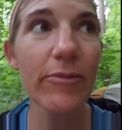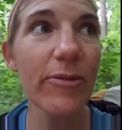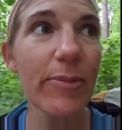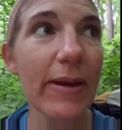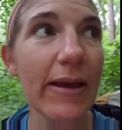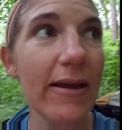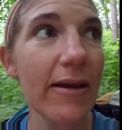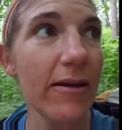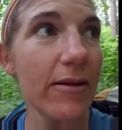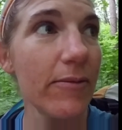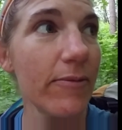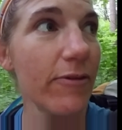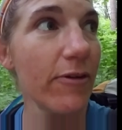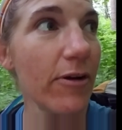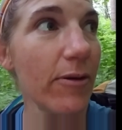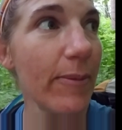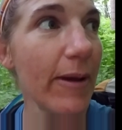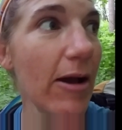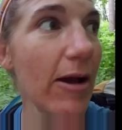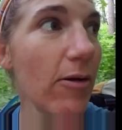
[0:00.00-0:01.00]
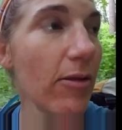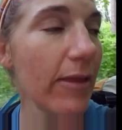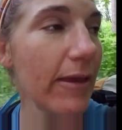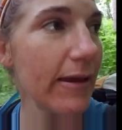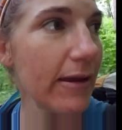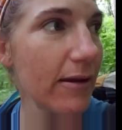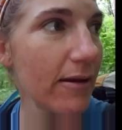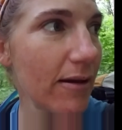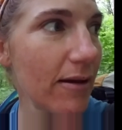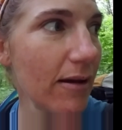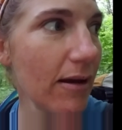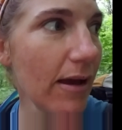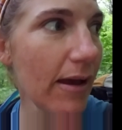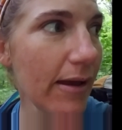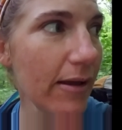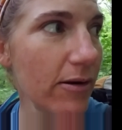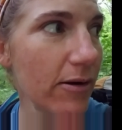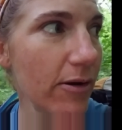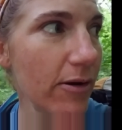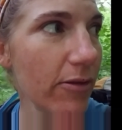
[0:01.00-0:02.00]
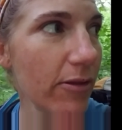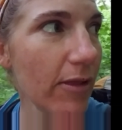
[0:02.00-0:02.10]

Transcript: spot for about like, I don't know,